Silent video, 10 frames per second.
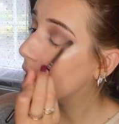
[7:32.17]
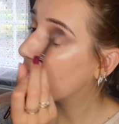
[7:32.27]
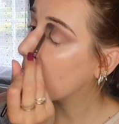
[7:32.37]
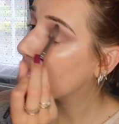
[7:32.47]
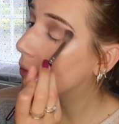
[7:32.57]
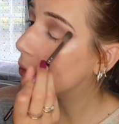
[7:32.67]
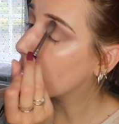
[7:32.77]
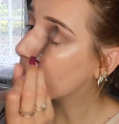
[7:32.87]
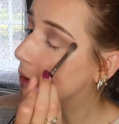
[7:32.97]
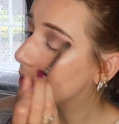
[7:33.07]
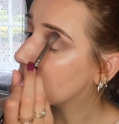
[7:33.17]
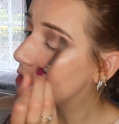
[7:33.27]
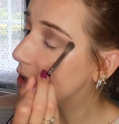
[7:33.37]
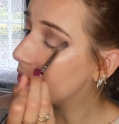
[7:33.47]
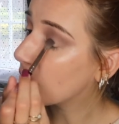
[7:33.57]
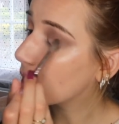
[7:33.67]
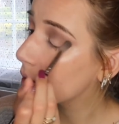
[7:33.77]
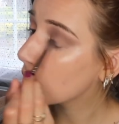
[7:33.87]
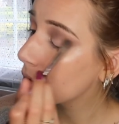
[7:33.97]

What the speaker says: That will help us achieve that.